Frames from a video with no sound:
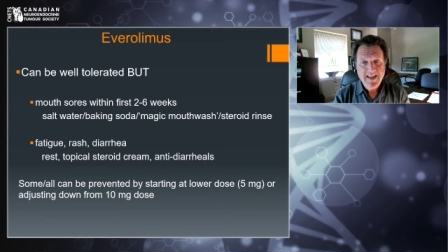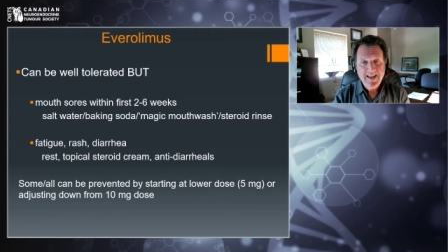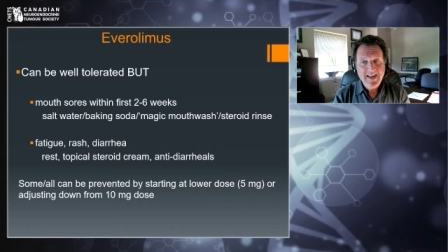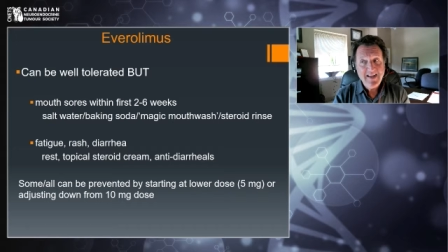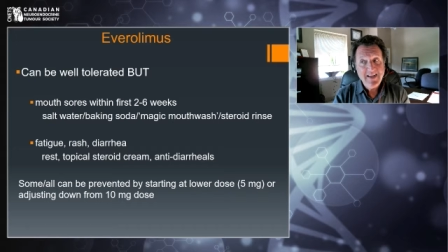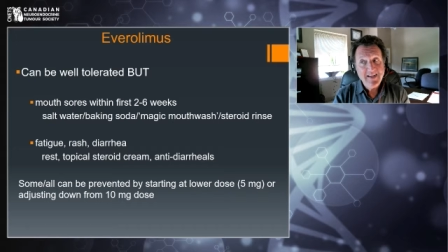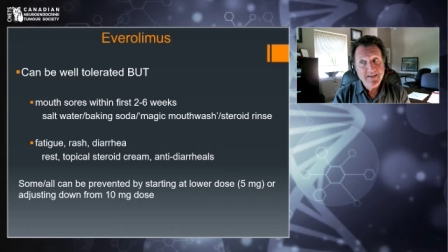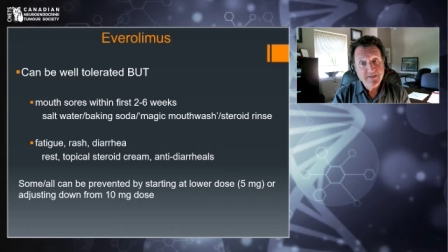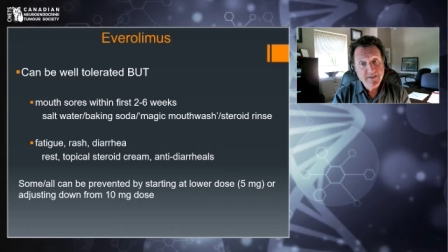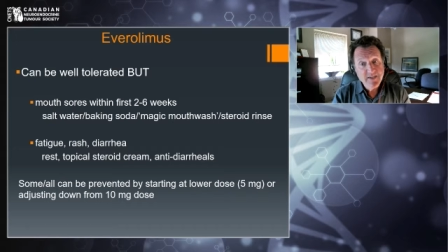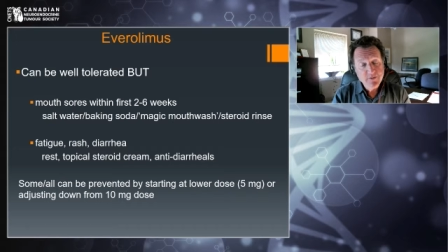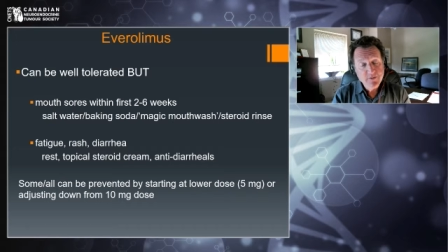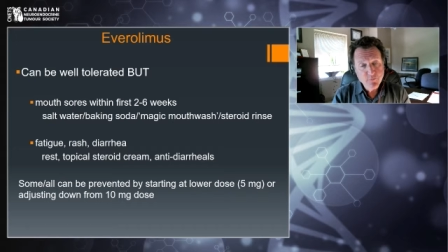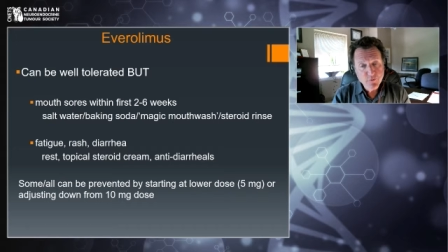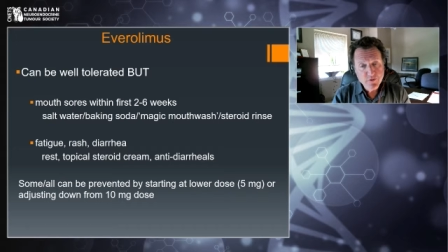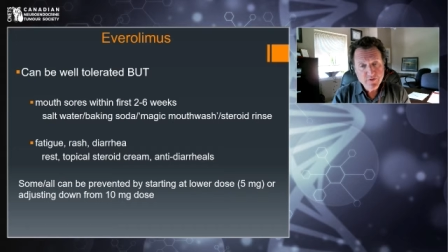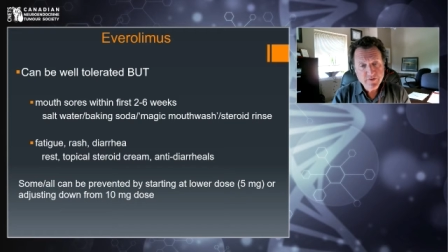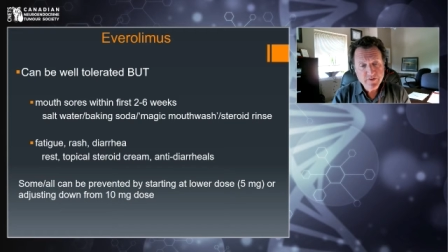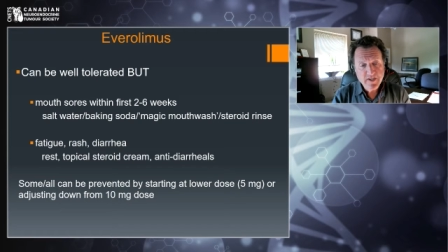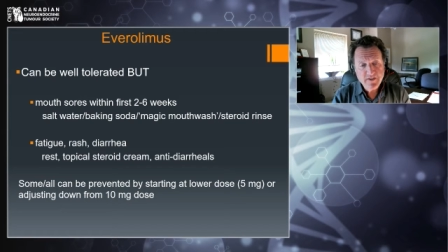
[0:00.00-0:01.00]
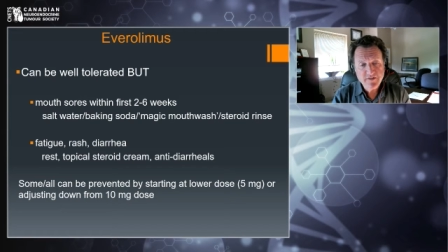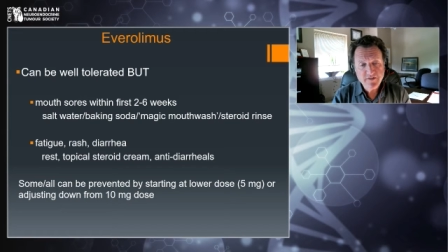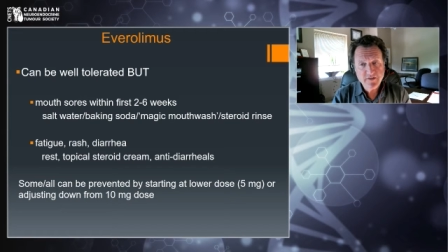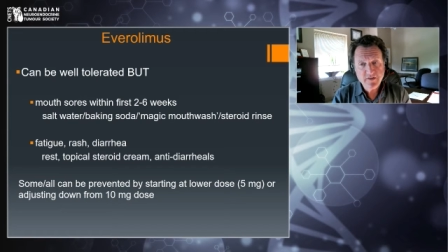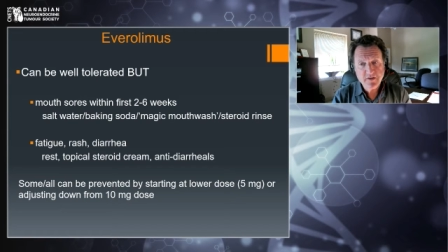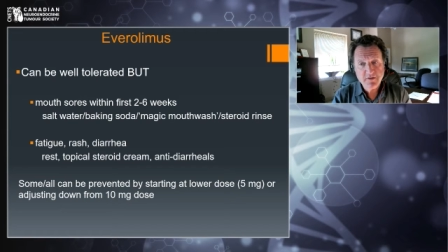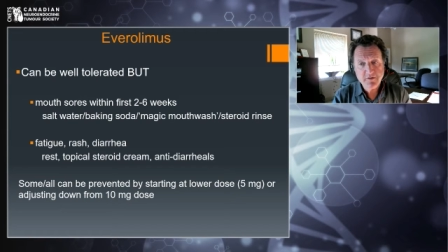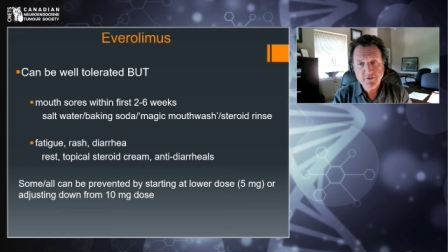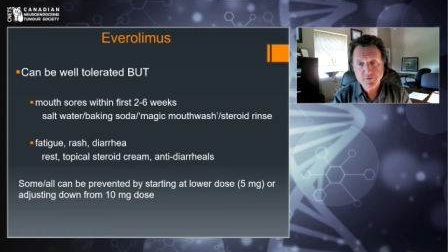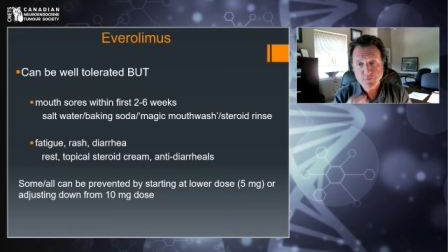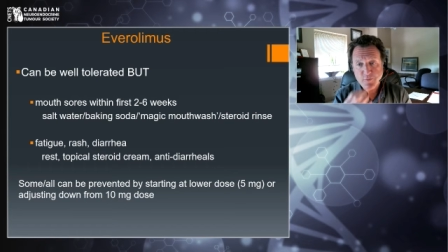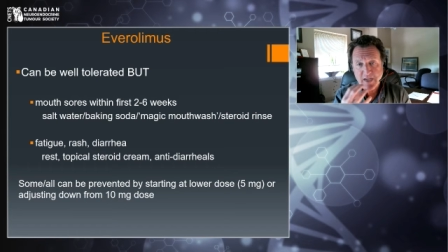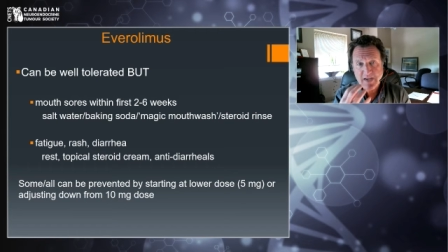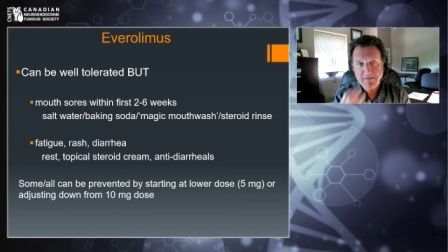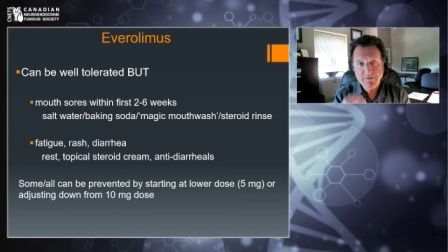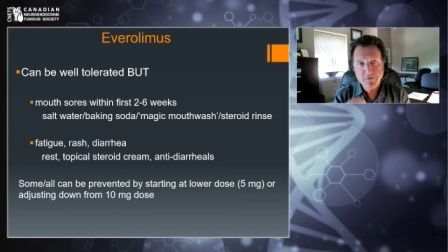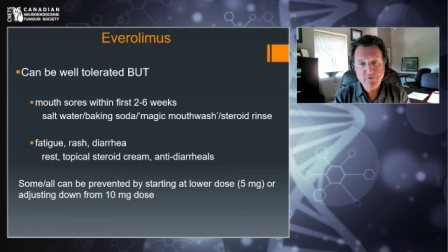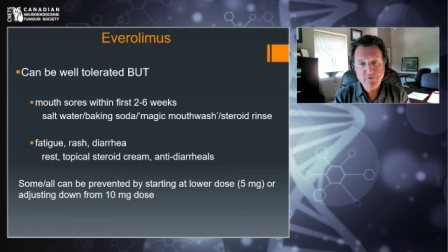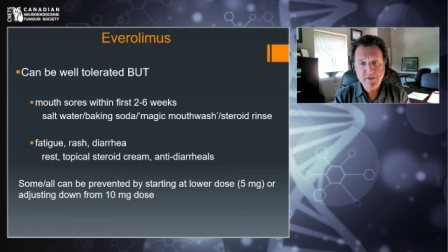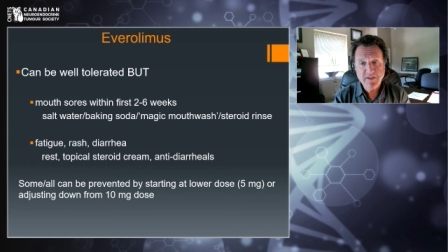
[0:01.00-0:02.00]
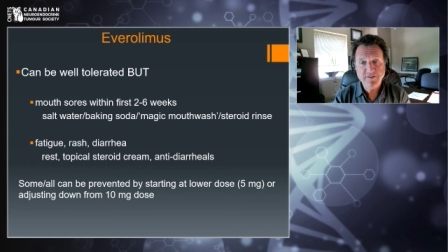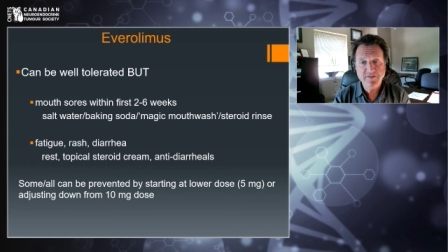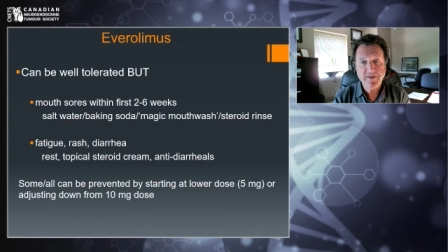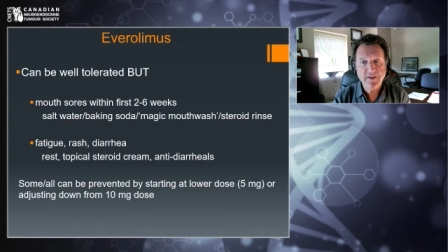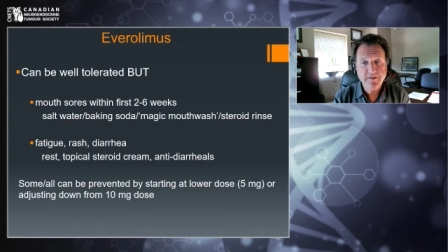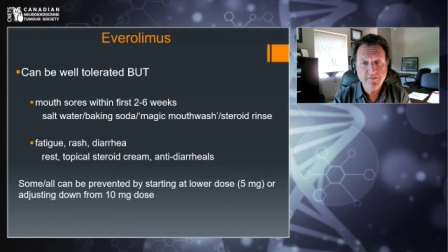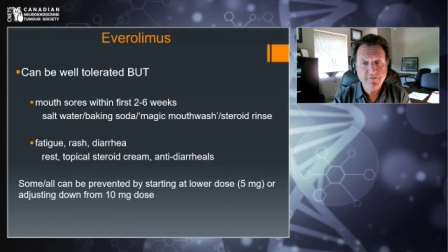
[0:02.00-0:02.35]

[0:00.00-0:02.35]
And in worst case scenarios, we have a rinse that